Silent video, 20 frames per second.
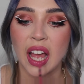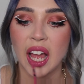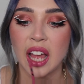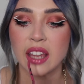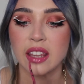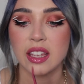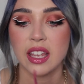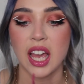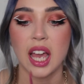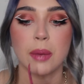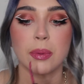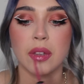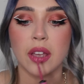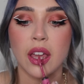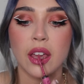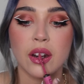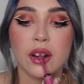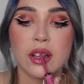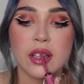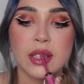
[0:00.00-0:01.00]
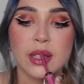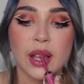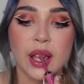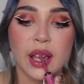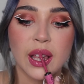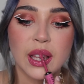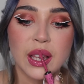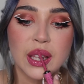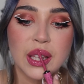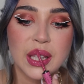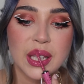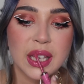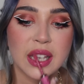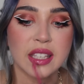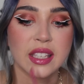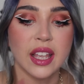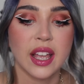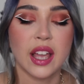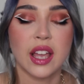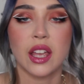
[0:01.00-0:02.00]
The applicator is nice because
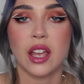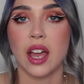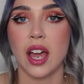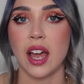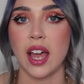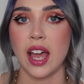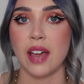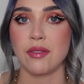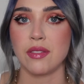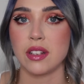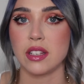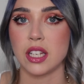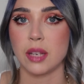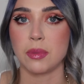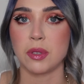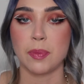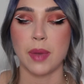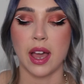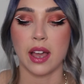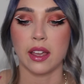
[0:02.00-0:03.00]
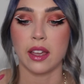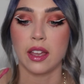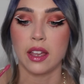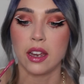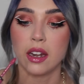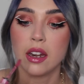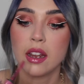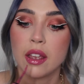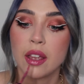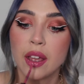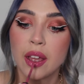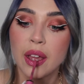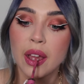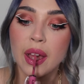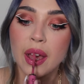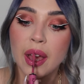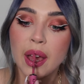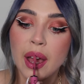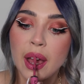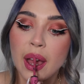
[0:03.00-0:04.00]
like I haven't dipped back in.
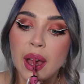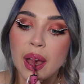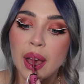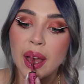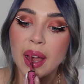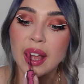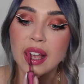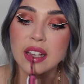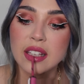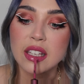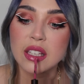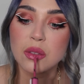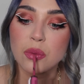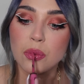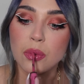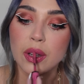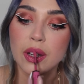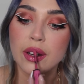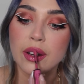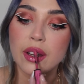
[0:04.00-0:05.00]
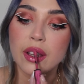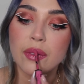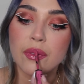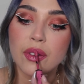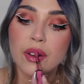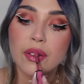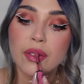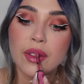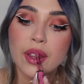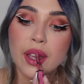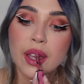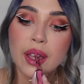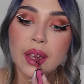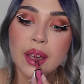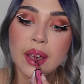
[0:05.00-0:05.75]
This is one dip only.